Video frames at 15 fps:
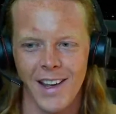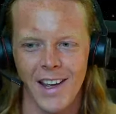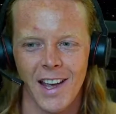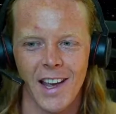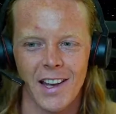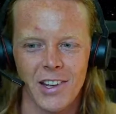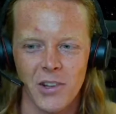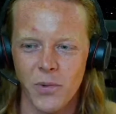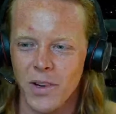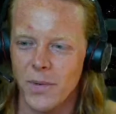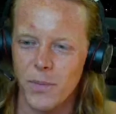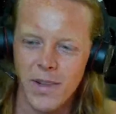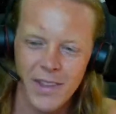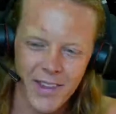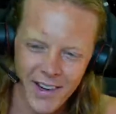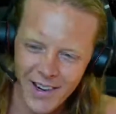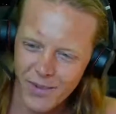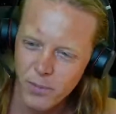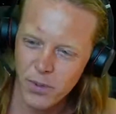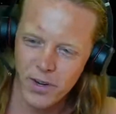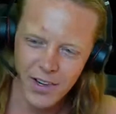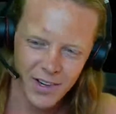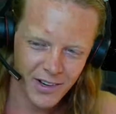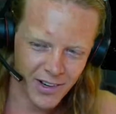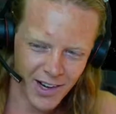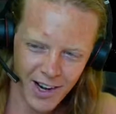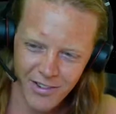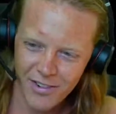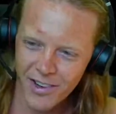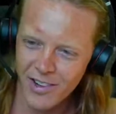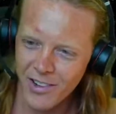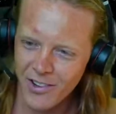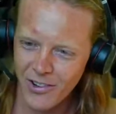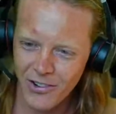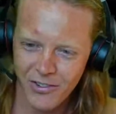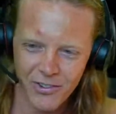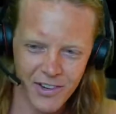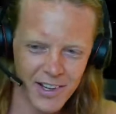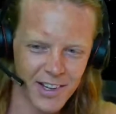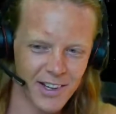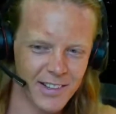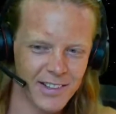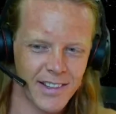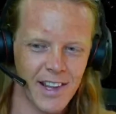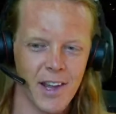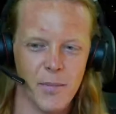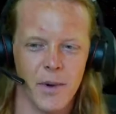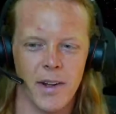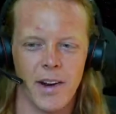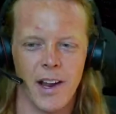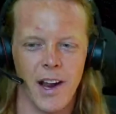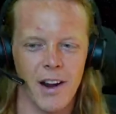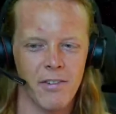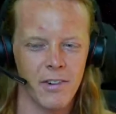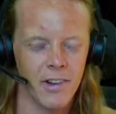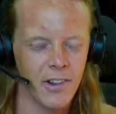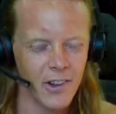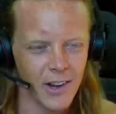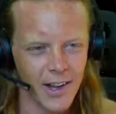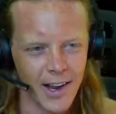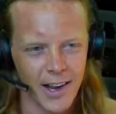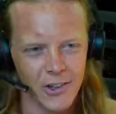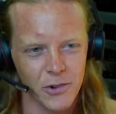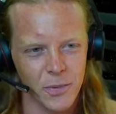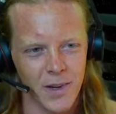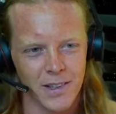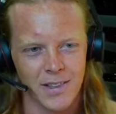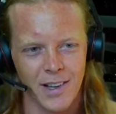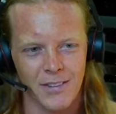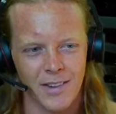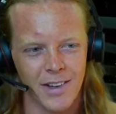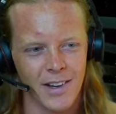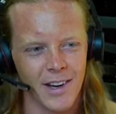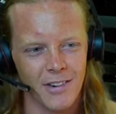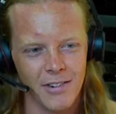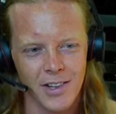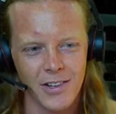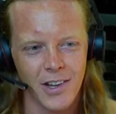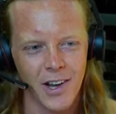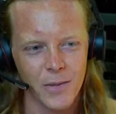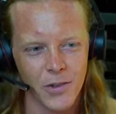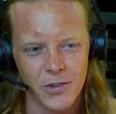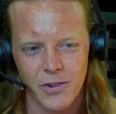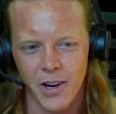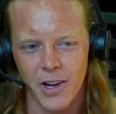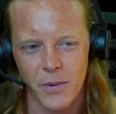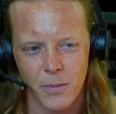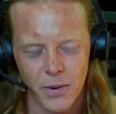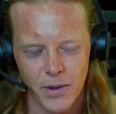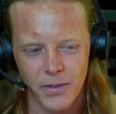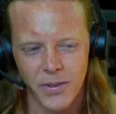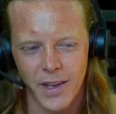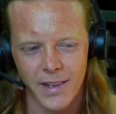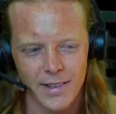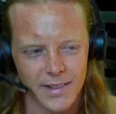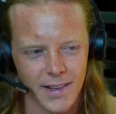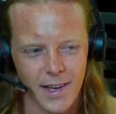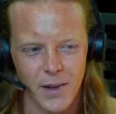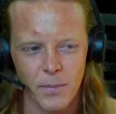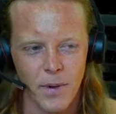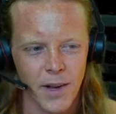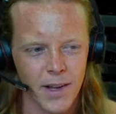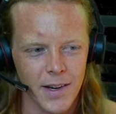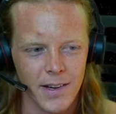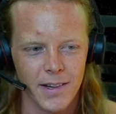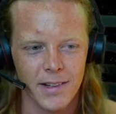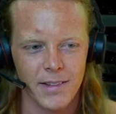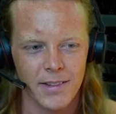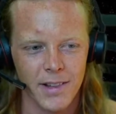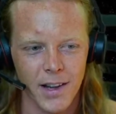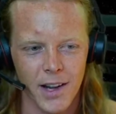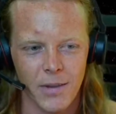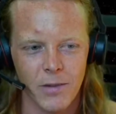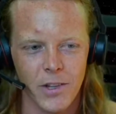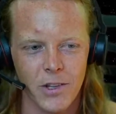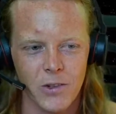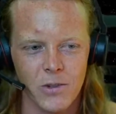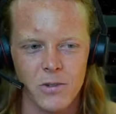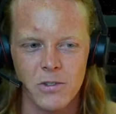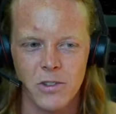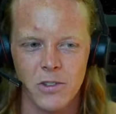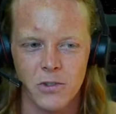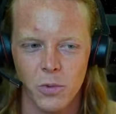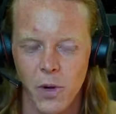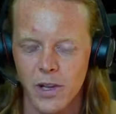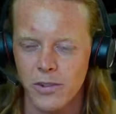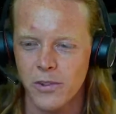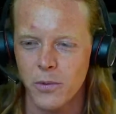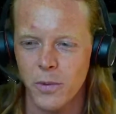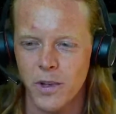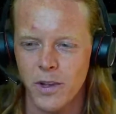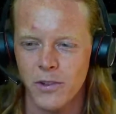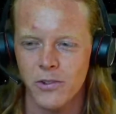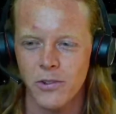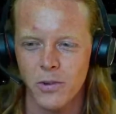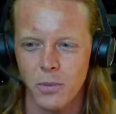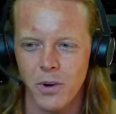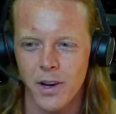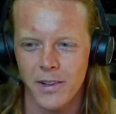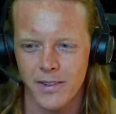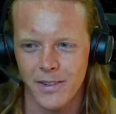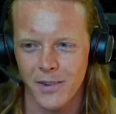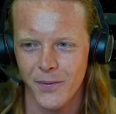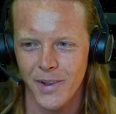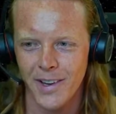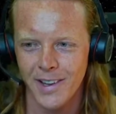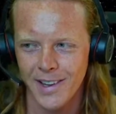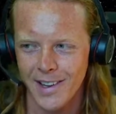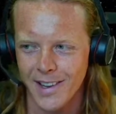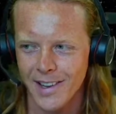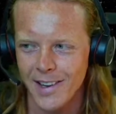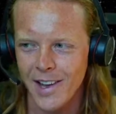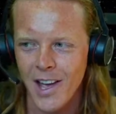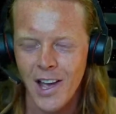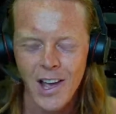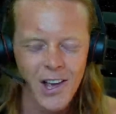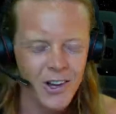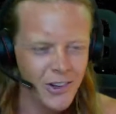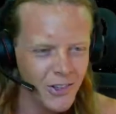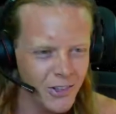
and you want to be there and put your every little freaking stamp on every little aspect of it. And every time you try to put that stamp on it is time that you just wasted because you brought somebody in who